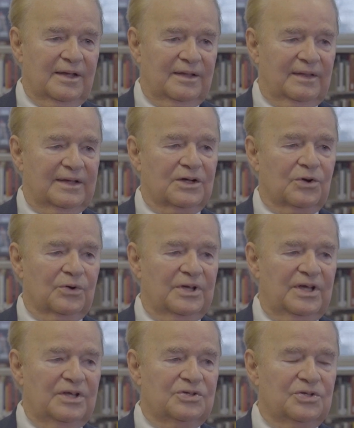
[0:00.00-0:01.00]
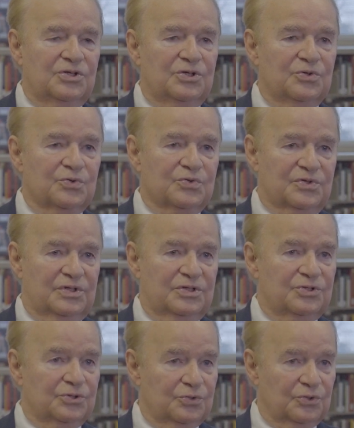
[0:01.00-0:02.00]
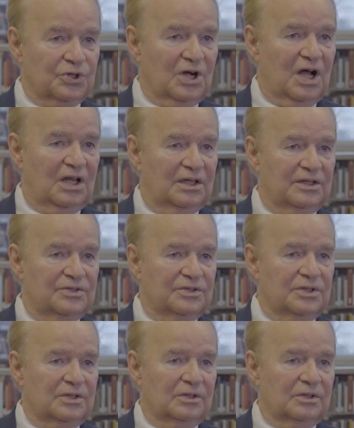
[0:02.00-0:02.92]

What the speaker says: and they agreed to use the junior college